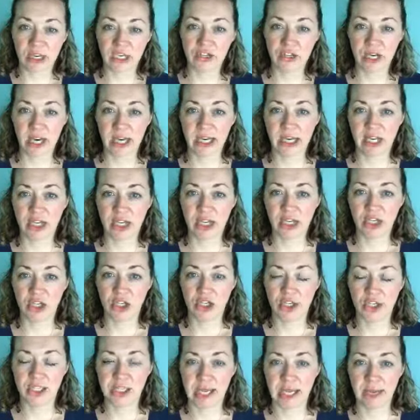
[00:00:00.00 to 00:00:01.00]
REACH
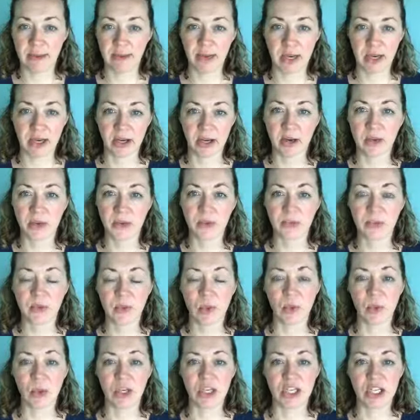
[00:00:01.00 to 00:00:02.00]
regulations came in,
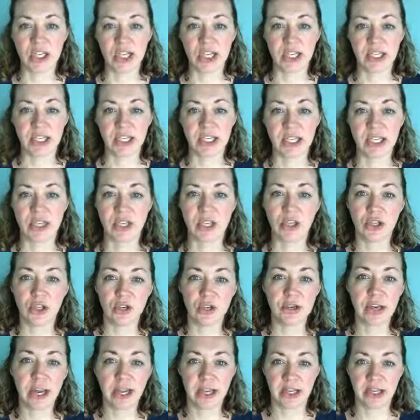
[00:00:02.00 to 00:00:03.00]
which is the
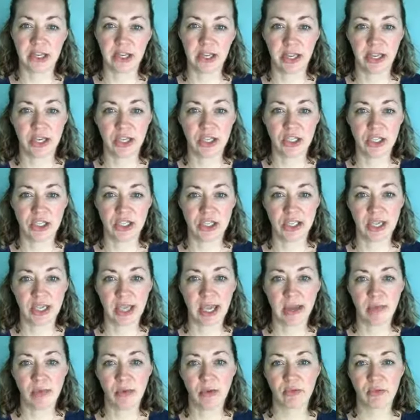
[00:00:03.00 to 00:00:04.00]
new regulations that
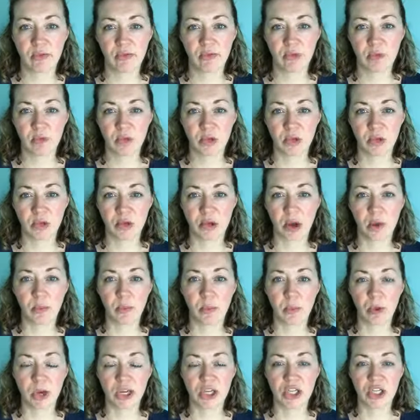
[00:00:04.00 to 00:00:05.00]
came over from
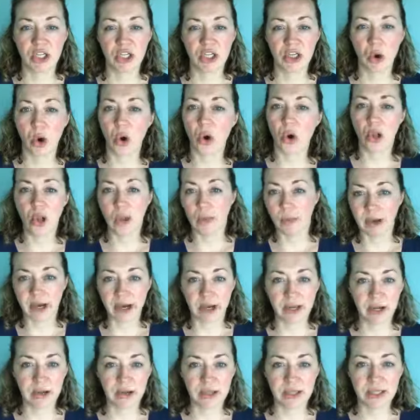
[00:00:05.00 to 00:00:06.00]
Europe, which is all
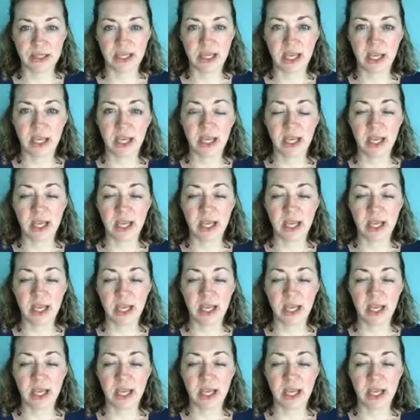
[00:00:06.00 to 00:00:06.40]
about